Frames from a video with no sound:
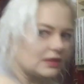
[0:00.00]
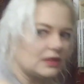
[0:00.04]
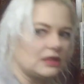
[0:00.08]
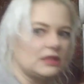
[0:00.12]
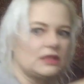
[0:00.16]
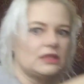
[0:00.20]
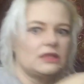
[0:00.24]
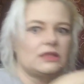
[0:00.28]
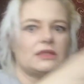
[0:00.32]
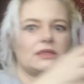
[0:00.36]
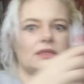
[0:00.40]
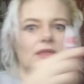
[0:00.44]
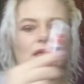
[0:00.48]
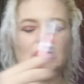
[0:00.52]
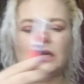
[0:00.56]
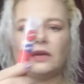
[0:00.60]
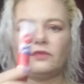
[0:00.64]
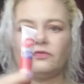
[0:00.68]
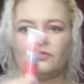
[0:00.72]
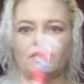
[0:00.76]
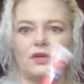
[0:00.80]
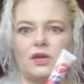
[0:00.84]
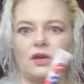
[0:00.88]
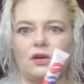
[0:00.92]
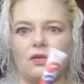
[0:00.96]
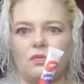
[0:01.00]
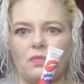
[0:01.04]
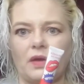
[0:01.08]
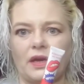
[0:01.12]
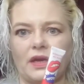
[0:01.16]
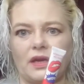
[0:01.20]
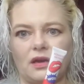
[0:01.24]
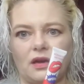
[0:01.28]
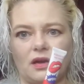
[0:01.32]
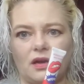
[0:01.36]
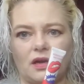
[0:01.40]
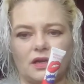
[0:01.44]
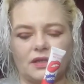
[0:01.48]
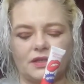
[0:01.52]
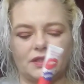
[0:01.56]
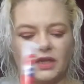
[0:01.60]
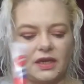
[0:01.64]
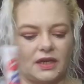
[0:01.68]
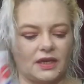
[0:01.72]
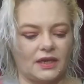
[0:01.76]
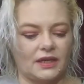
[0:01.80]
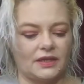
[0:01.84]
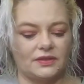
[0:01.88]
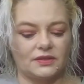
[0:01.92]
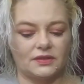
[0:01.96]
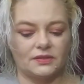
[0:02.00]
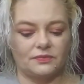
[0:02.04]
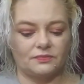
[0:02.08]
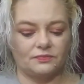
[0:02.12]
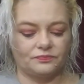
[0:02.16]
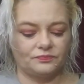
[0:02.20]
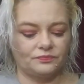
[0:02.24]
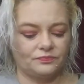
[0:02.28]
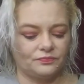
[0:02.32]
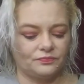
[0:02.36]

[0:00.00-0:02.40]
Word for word: this stuff. Oh my gosh, guys.